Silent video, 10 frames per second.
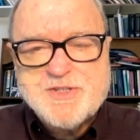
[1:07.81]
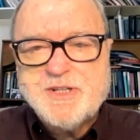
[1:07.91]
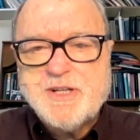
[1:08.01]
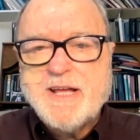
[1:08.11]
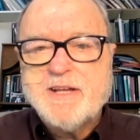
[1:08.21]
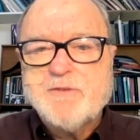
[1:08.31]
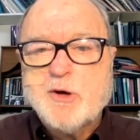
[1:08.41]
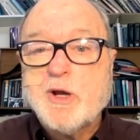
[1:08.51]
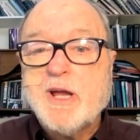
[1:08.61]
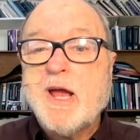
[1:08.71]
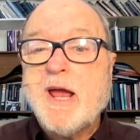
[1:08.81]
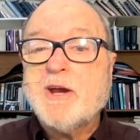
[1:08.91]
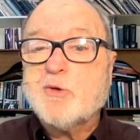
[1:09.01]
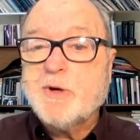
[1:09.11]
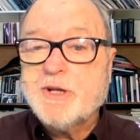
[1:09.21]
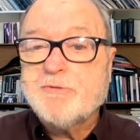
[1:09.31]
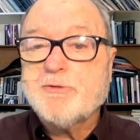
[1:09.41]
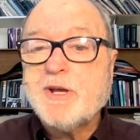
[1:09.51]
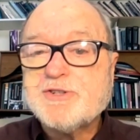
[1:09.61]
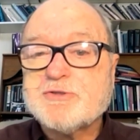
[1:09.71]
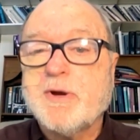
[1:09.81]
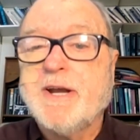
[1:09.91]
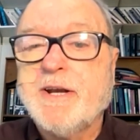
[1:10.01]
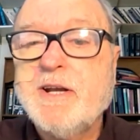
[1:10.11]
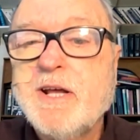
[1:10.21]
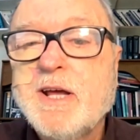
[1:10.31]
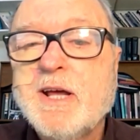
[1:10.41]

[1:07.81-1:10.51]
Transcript: then they get very angry and frustrated